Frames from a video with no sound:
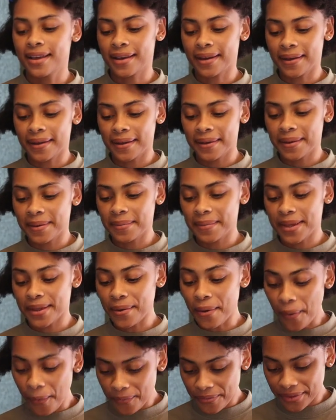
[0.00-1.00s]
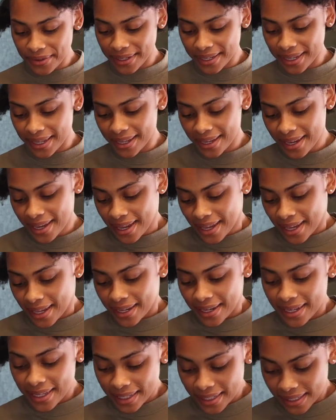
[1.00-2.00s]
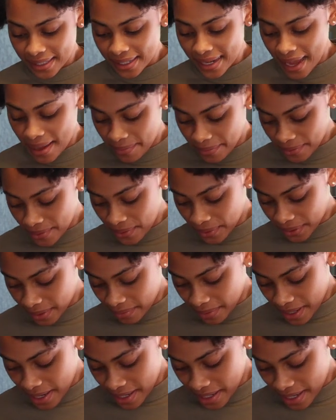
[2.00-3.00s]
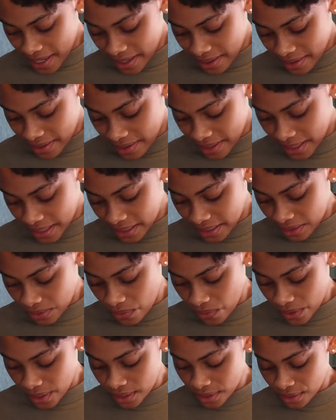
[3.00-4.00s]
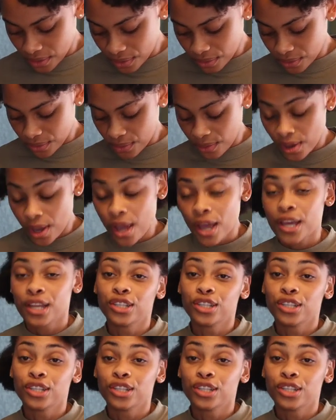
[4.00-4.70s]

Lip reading: and hopefully this light golden blonde color is going to